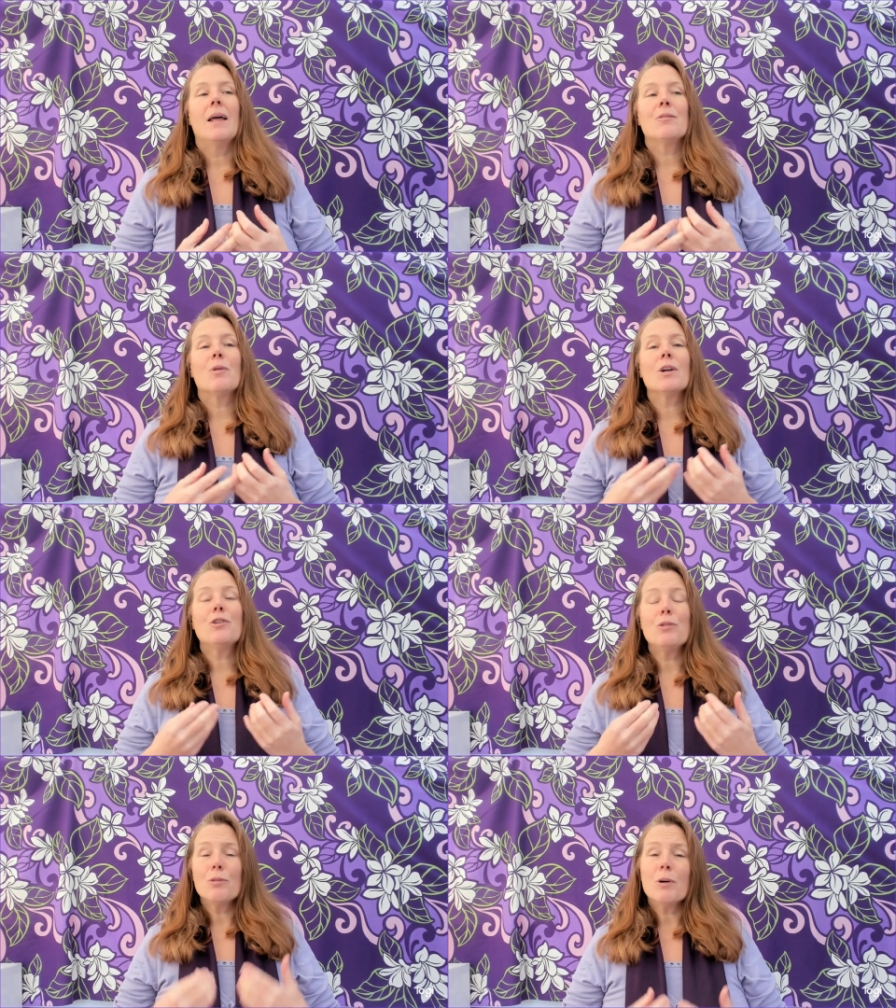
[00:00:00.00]
And
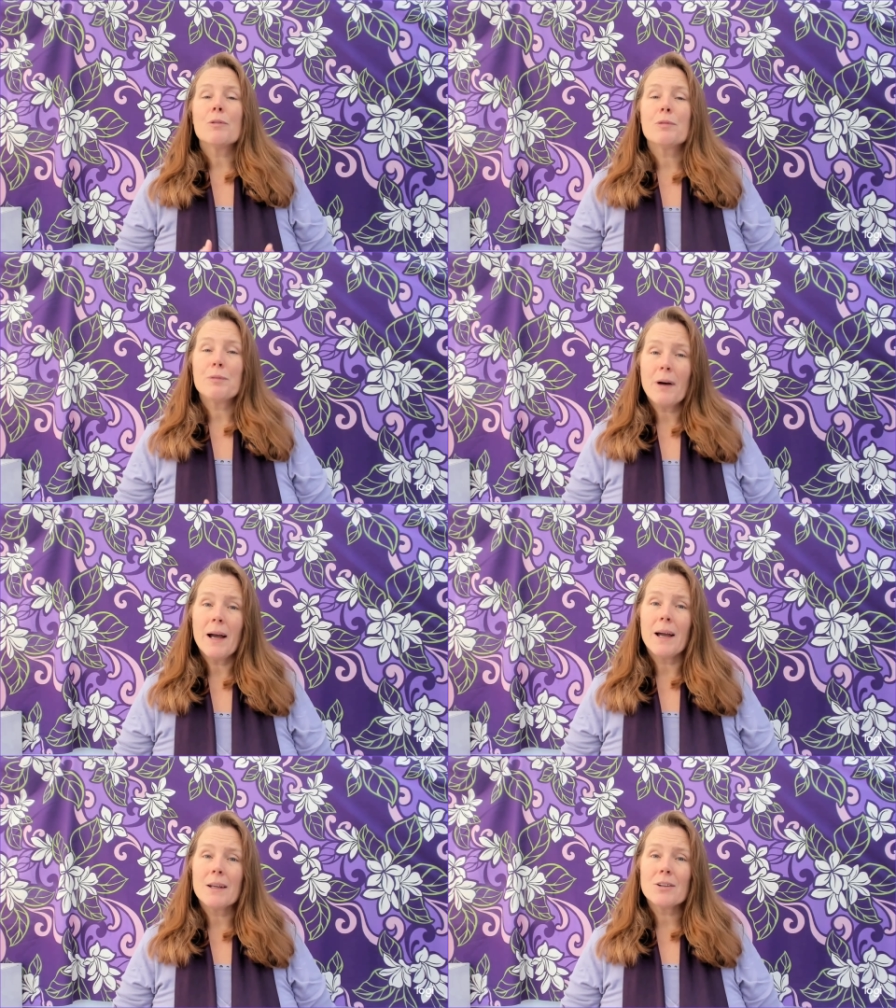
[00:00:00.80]
what you will
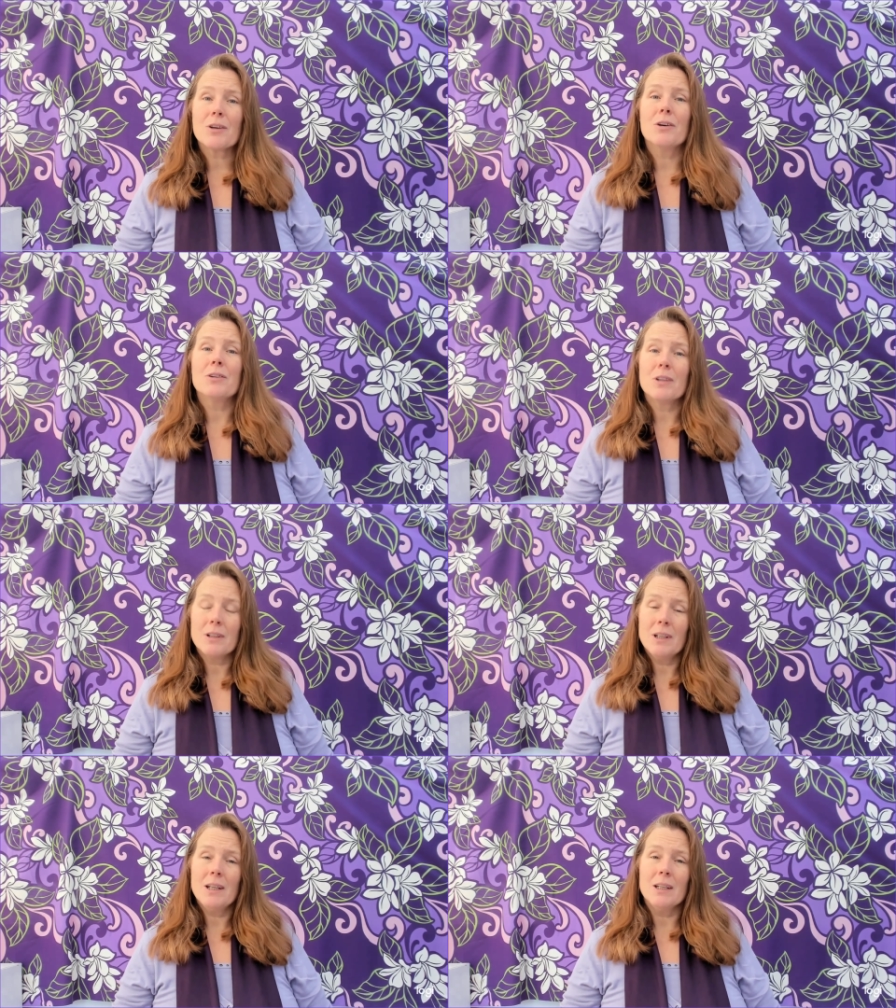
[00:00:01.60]
find
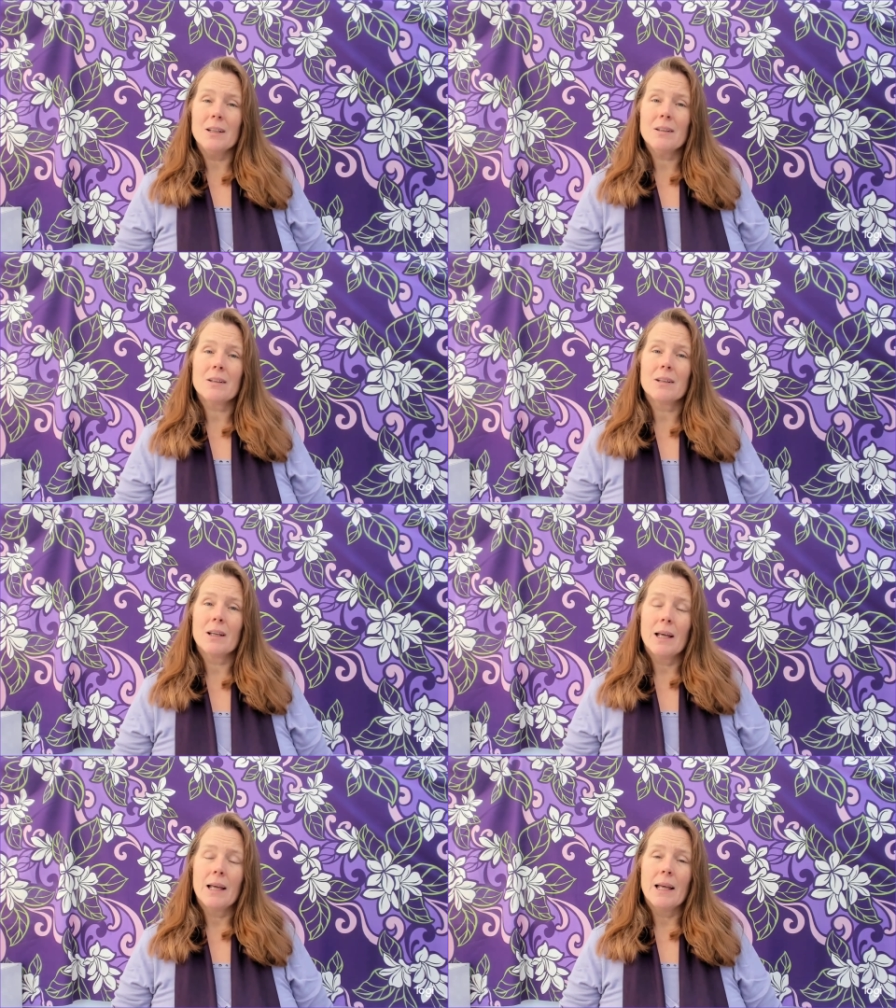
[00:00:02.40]
underneath
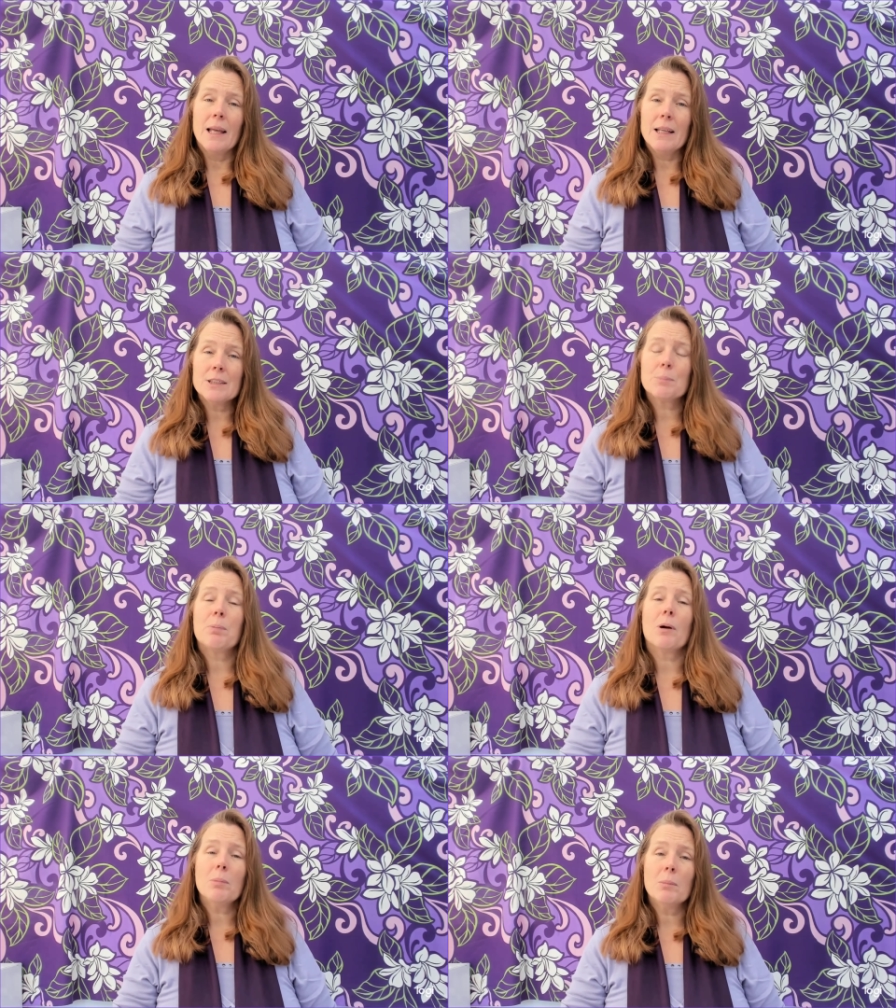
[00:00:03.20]
is
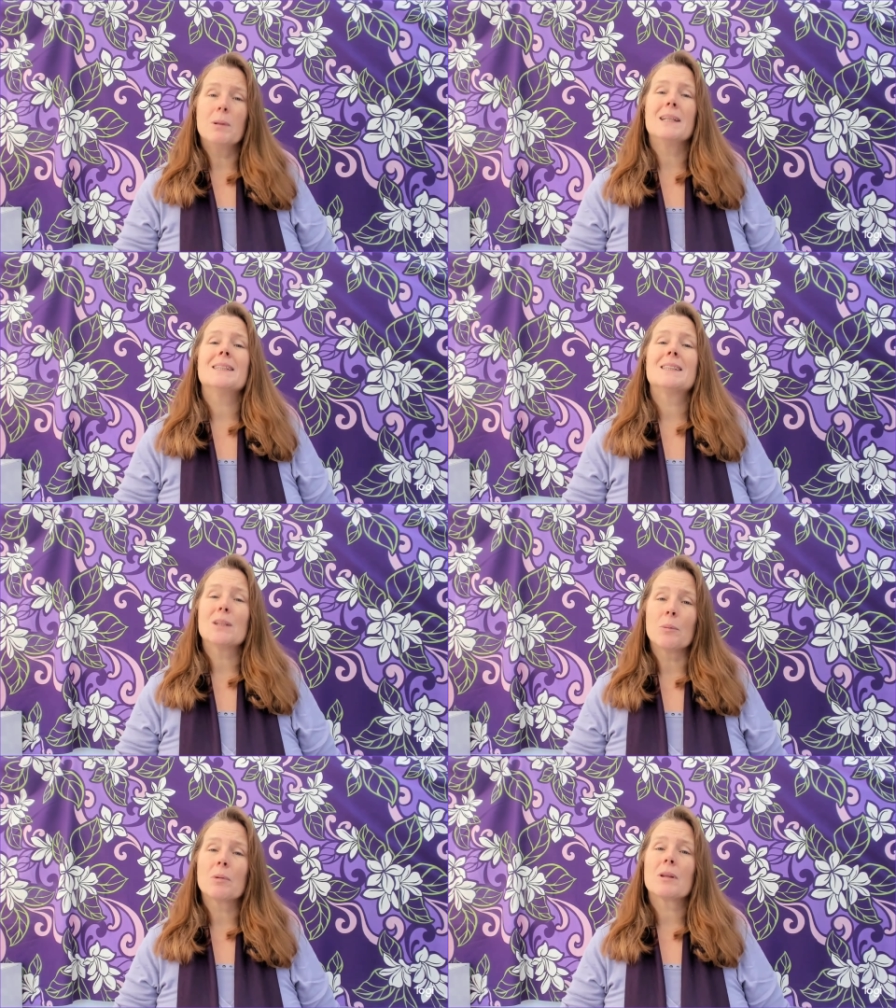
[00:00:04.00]
probably
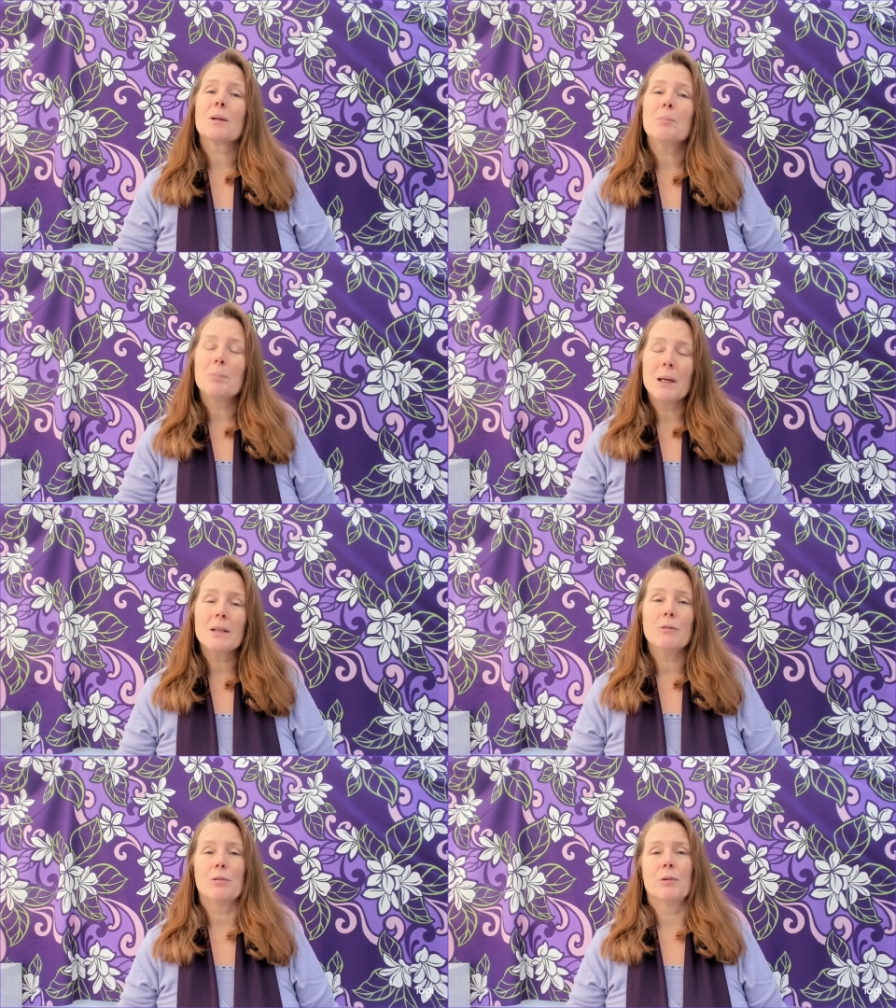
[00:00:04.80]
something
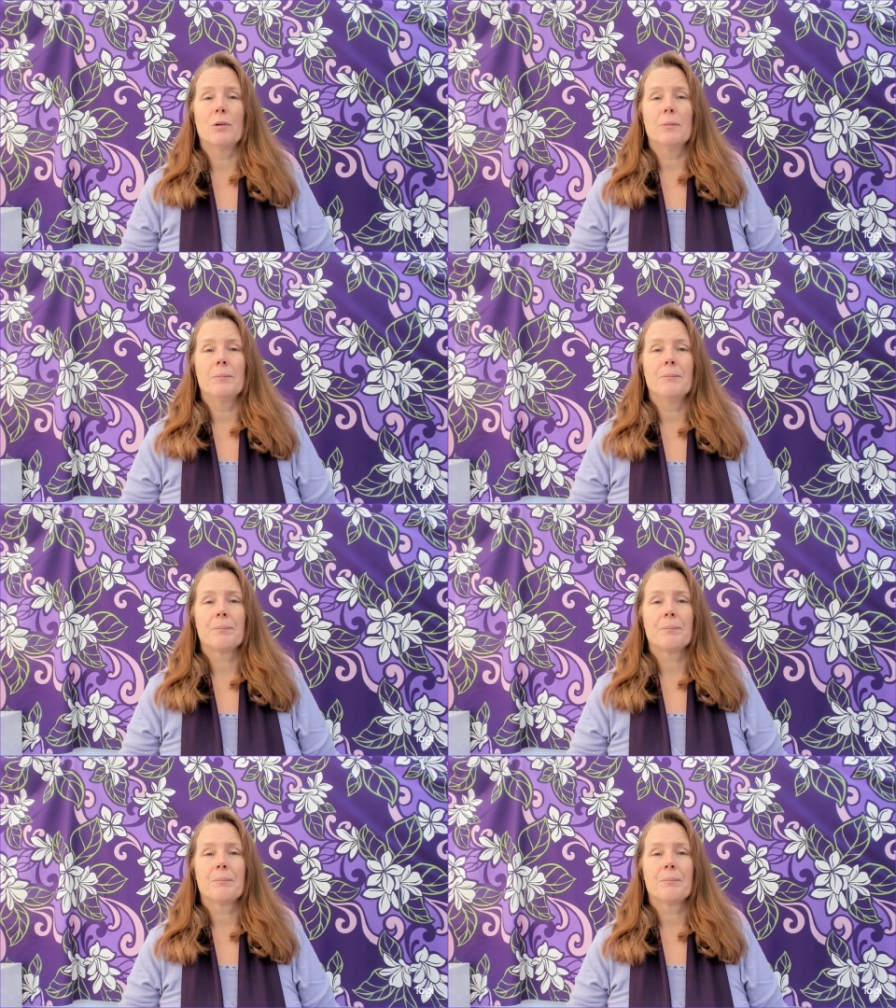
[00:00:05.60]
painful.